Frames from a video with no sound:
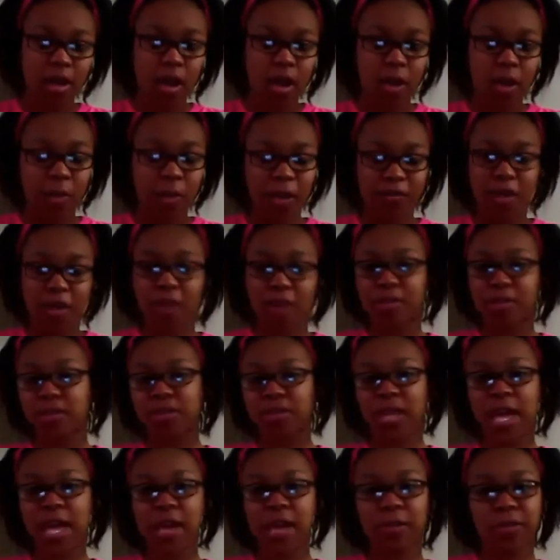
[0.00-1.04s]
On my father's
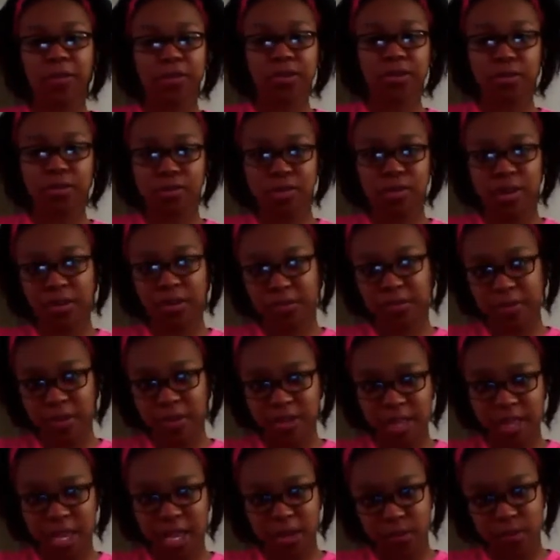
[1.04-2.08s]
side, we're still trying to
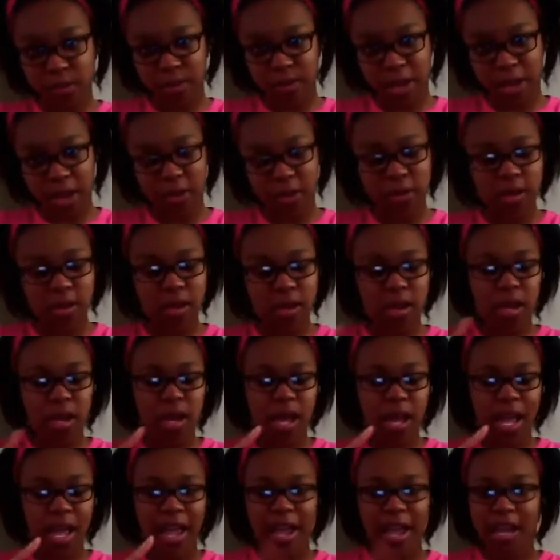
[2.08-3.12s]
figure that one out.
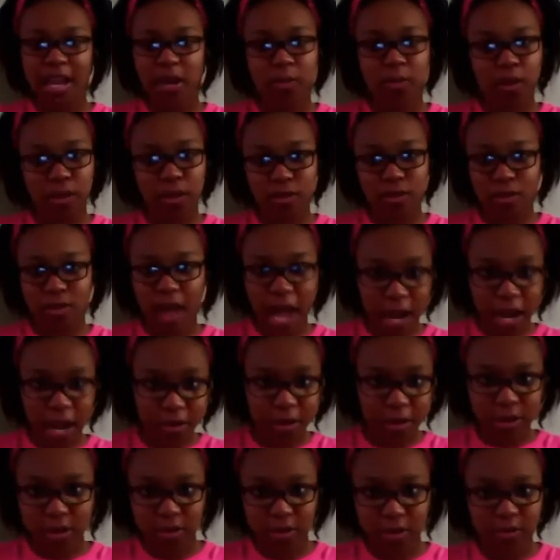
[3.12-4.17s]
And I'm also
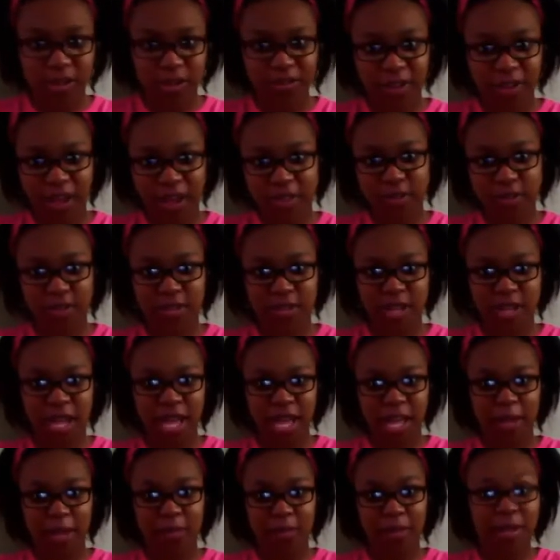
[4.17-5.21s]
Irish on my father's
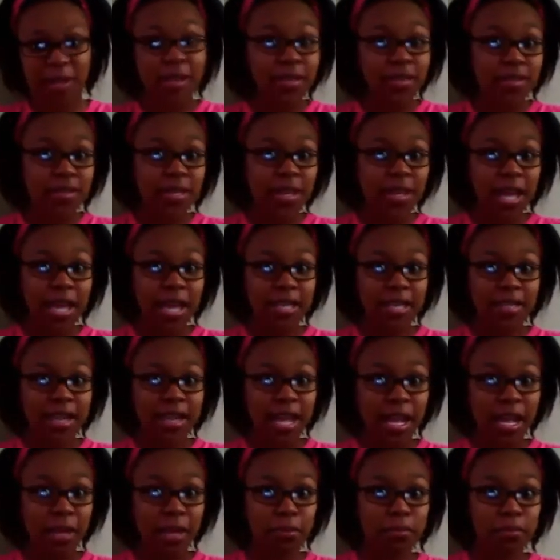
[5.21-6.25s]
side. Hence the last
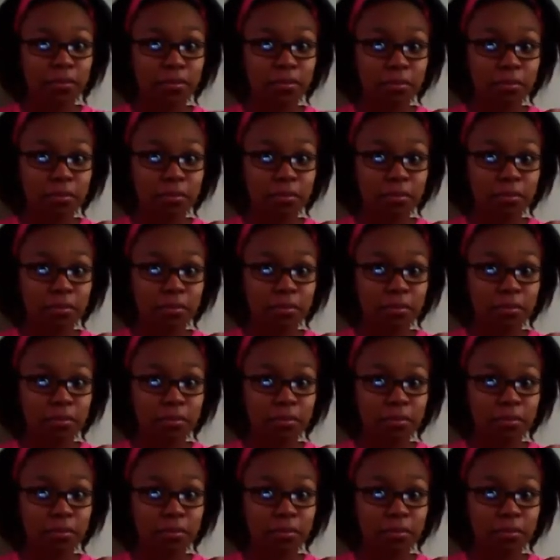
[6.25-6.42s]
name.